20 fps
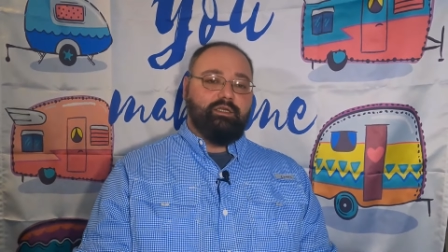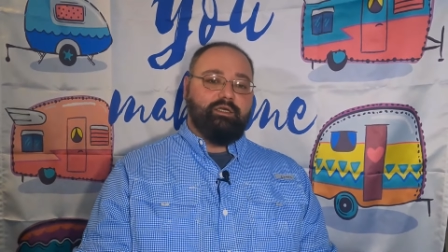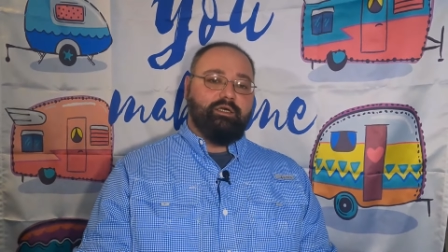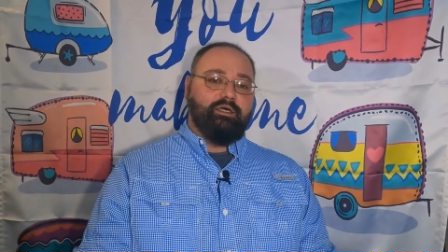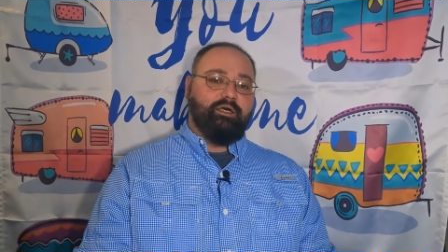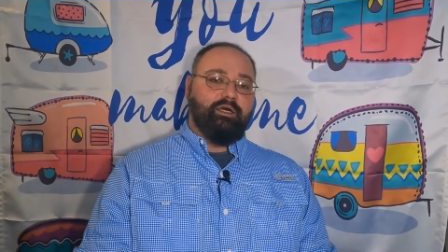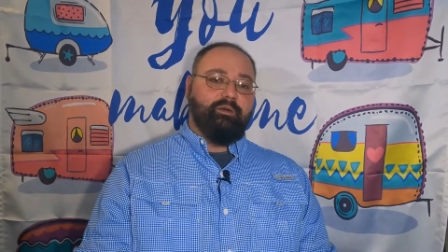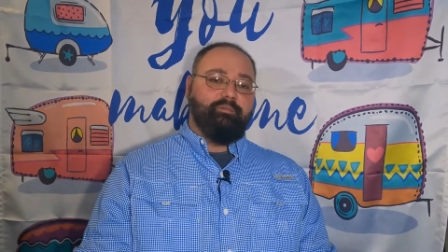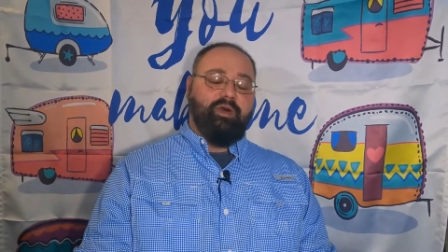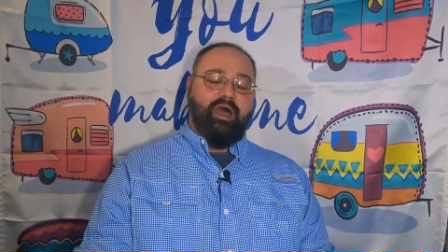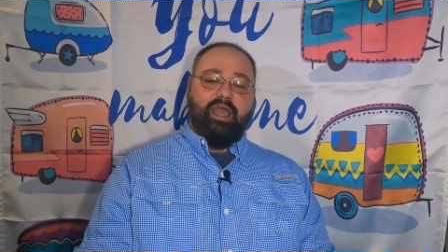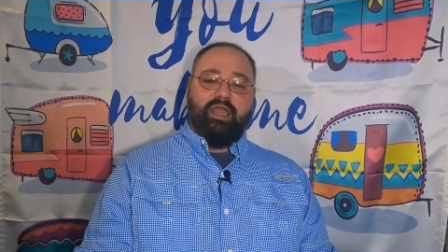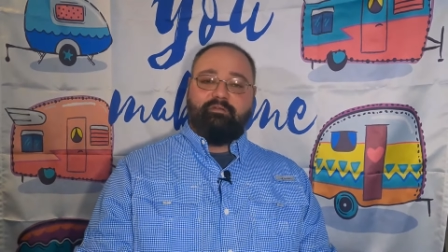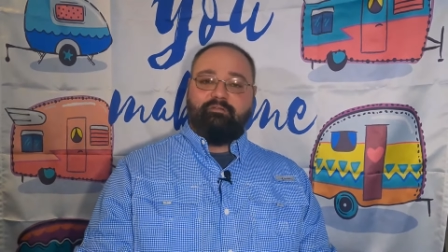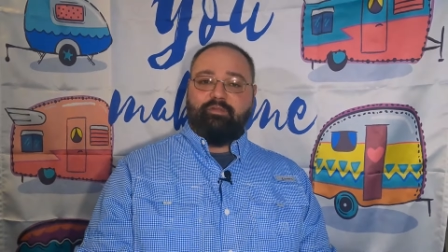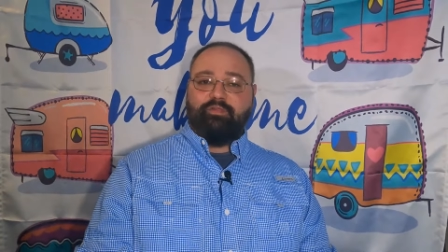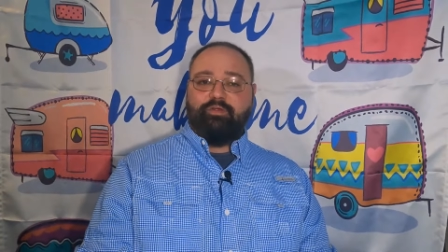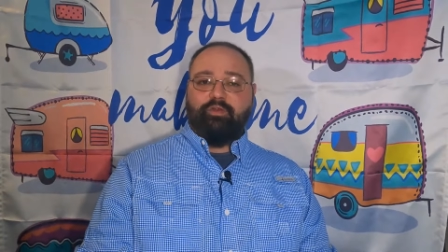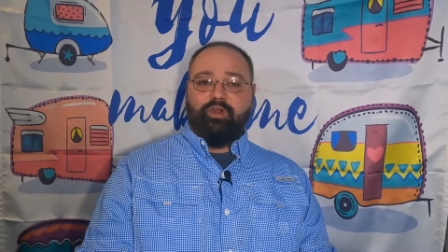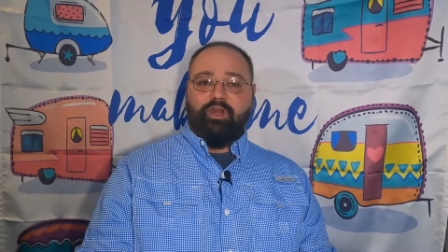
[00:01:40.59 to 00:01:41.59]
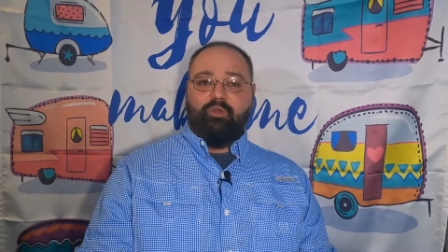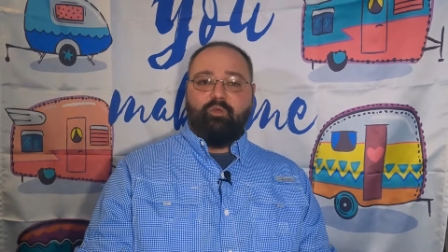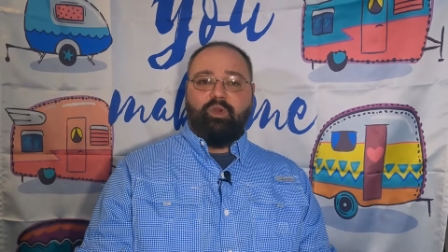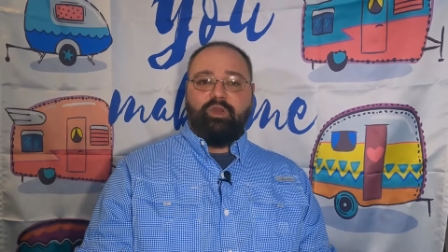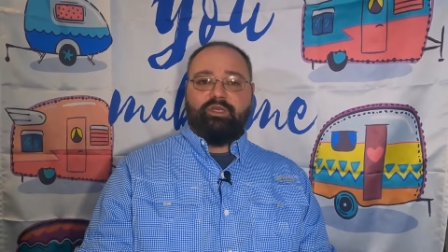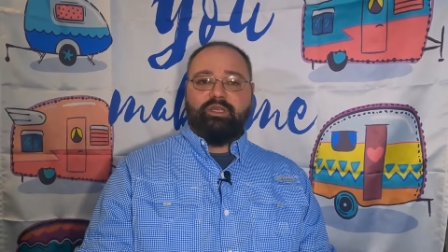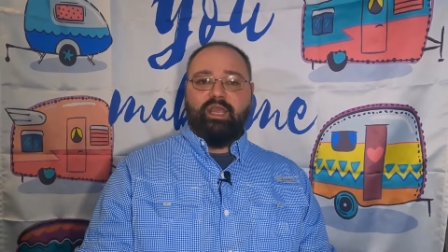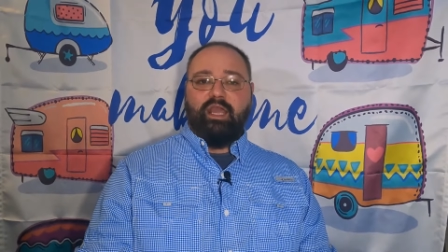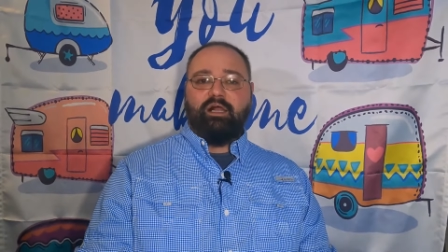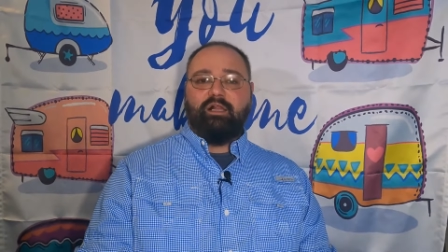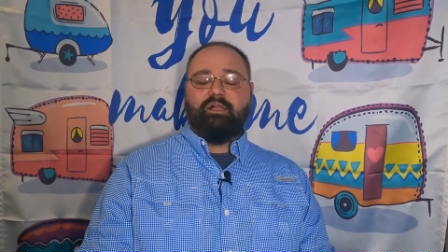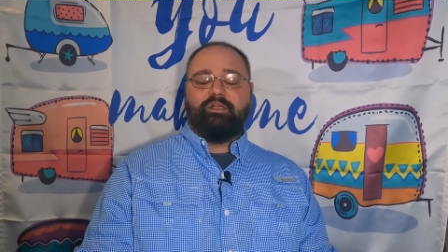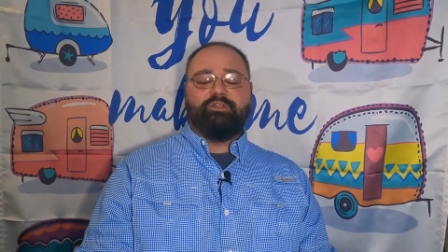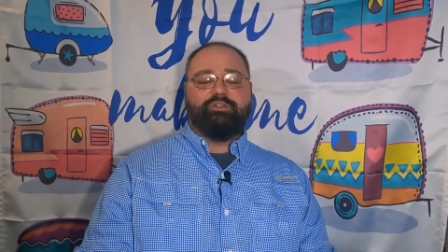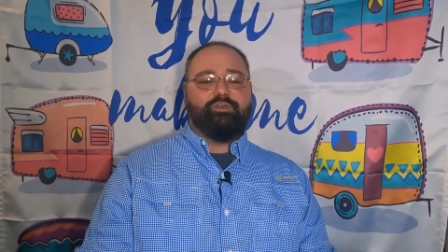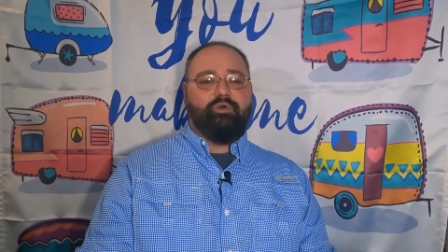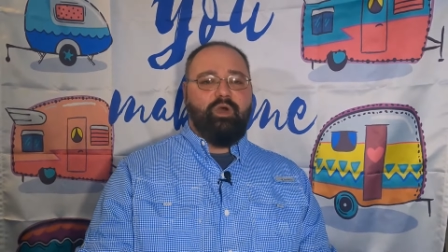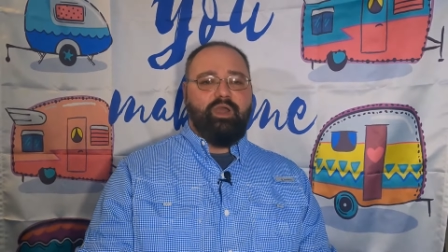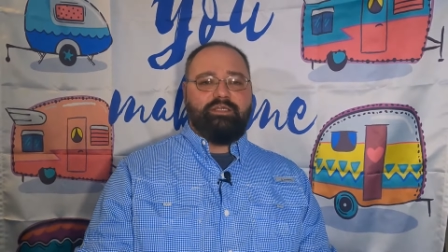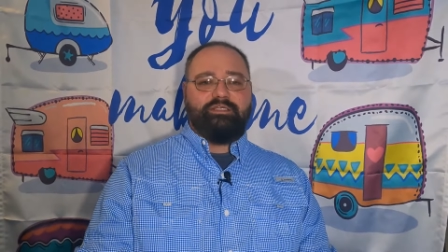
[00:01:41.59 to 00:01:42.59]
I have a 31 gallon,
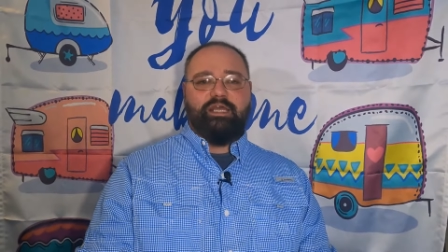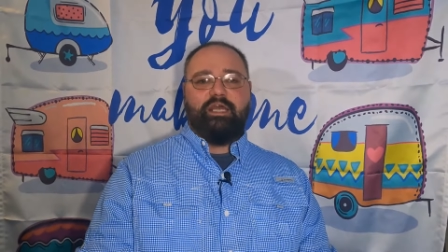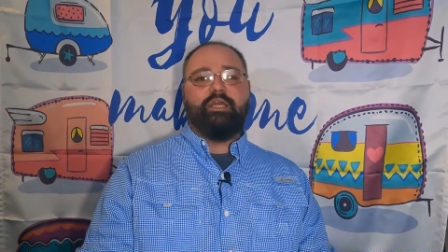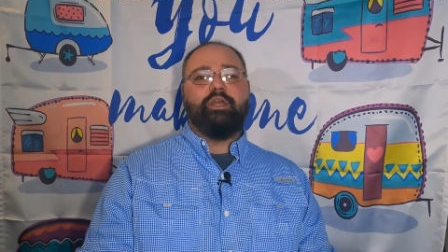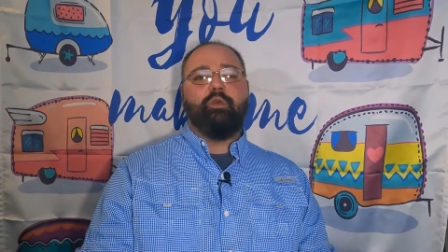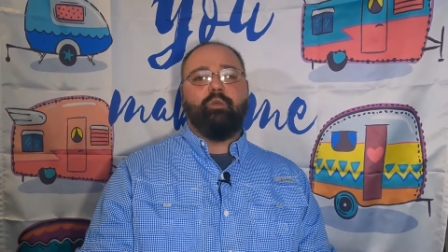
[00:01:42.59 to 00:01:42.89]
so I tend